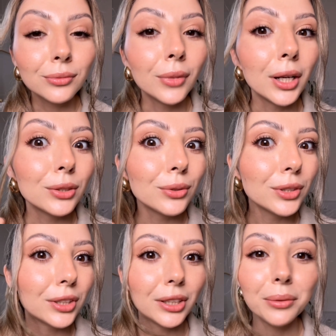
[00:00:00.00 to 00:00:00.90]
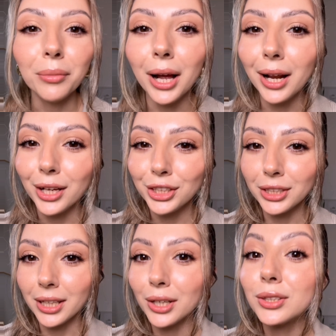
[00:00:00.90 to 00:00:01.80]
As you see, my lashes
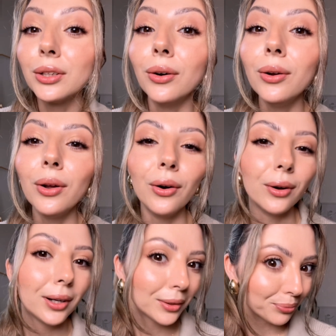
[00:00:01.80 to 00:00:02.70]
are so long.